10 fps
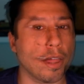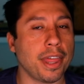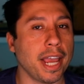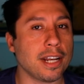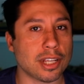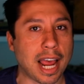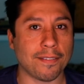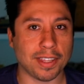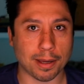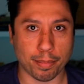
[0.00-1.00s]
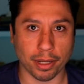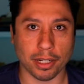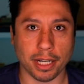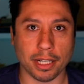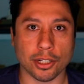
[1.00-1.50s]
They just have the
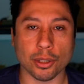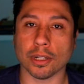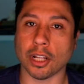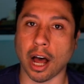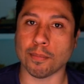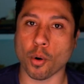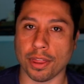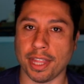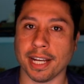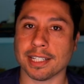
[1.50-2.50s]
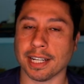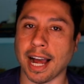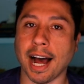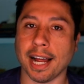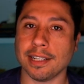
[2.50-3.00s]
ability to do a lot more things to
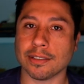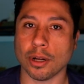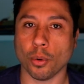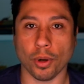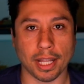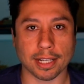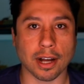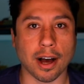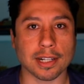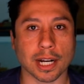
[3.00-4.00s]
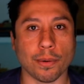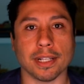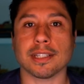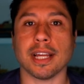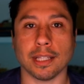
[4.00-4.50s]
guys with less
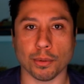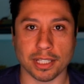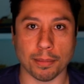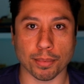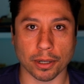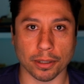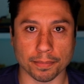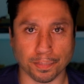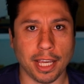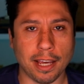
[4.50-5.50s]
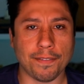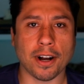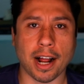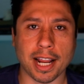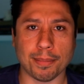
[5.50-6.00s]
consequence than the reciprocal. If
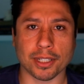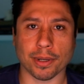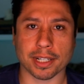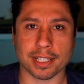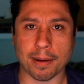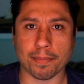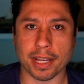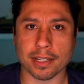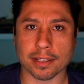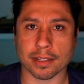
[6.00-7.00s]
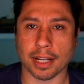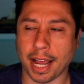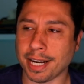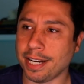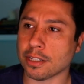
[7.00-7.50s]
you're not able to accept this,
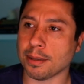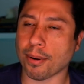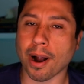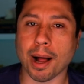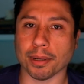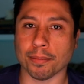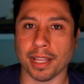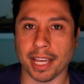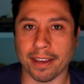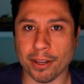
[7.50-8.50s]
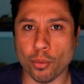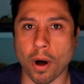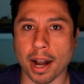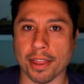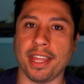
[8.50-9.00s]
and here's the problem if you
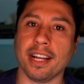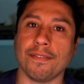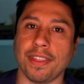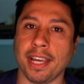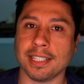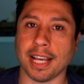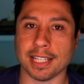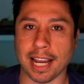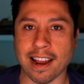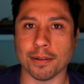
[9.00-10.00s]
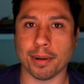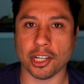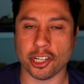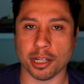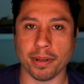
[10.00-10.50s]
want to think of things as
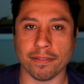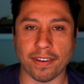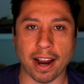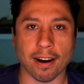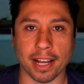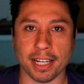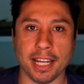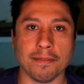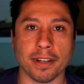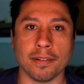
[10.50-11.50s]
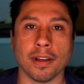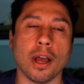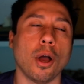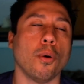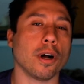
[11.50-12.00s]
everybody should be fair and even,
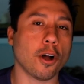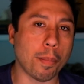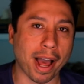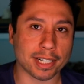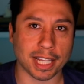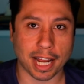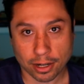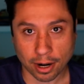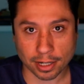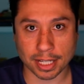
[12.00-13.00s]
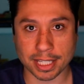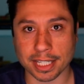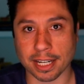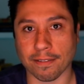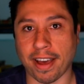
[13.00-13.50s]
well, go back to that
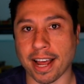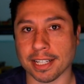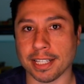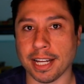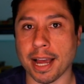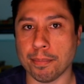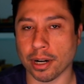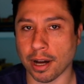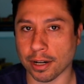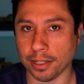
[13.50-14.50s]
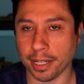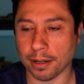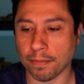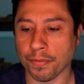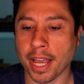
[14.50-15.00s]
narcissistic fantasy I put on
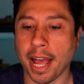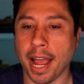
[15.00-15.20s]
earlier